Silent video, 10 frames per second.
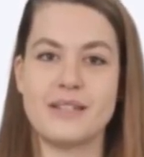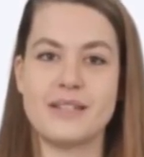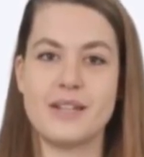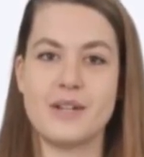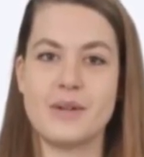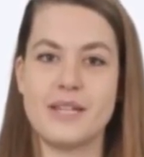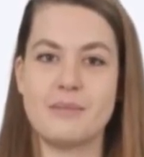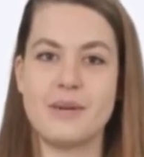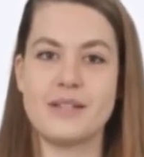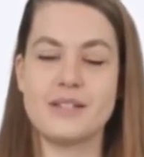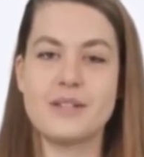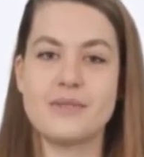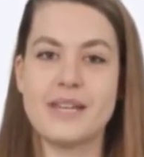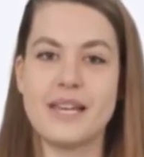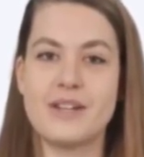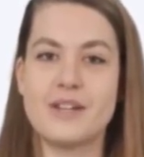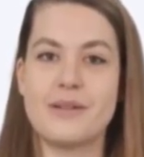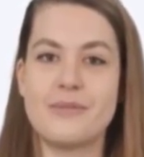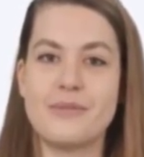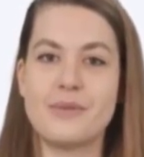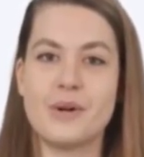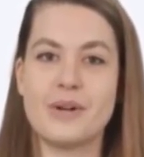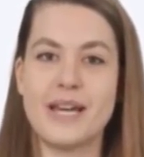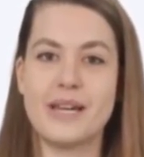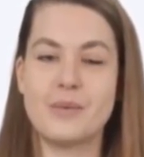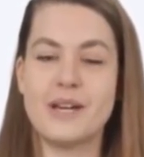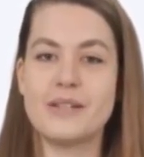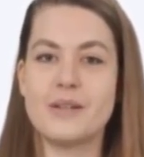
Security Plus certification, your gateway to the